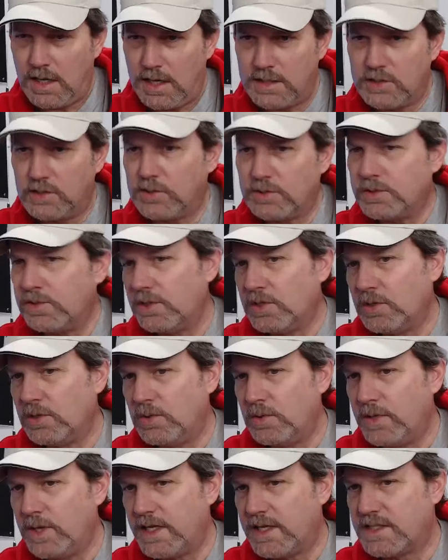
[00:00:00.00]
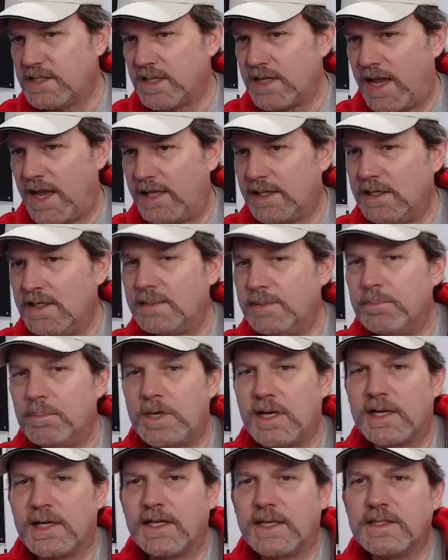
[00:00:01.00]
Don't know exactly,
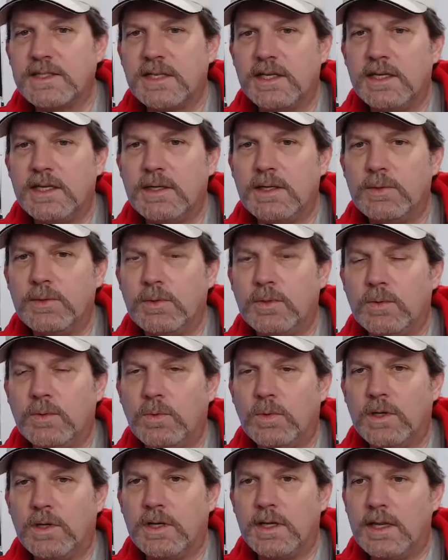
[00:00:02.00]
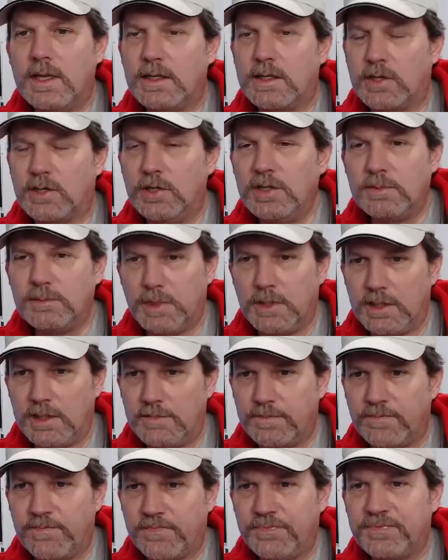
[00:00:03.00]
but I can tell you what it could be.
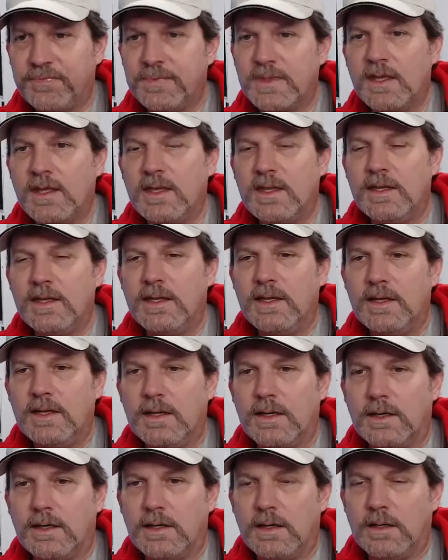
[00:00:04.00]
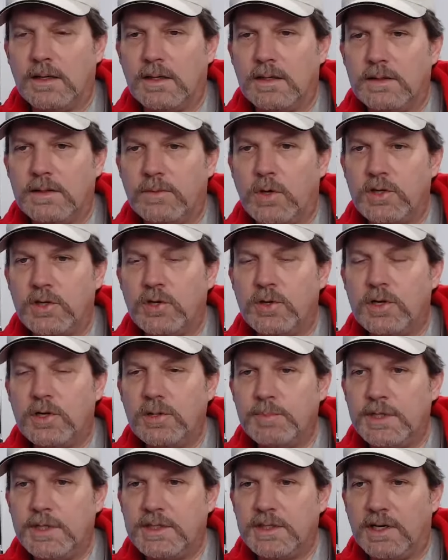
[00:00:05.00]
what you
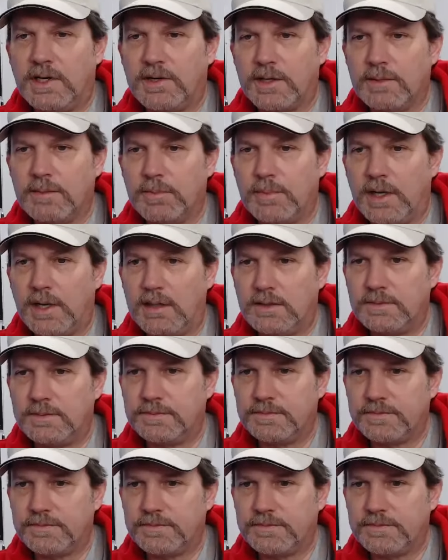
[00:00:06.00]
could be talking about.